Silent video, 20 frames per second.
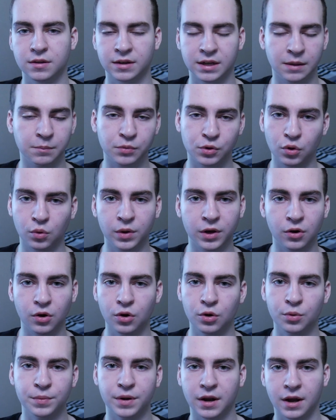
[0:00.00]
Like I'm going
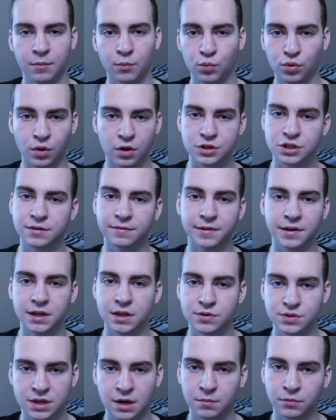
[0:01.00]
home and I'm watching
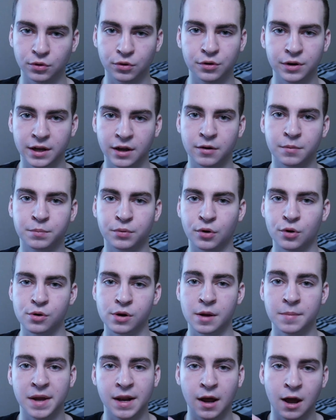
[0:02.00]
videos and I'm learning how to
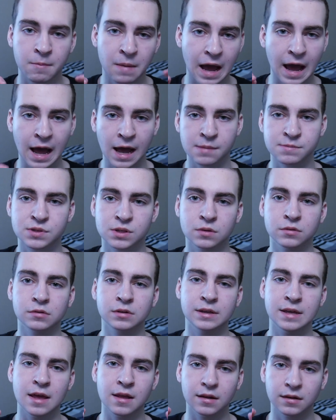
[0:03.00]
program and I'm
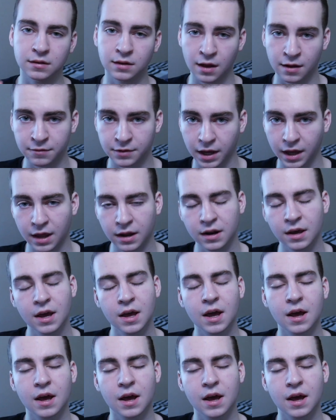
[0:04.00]
absolutely loving it.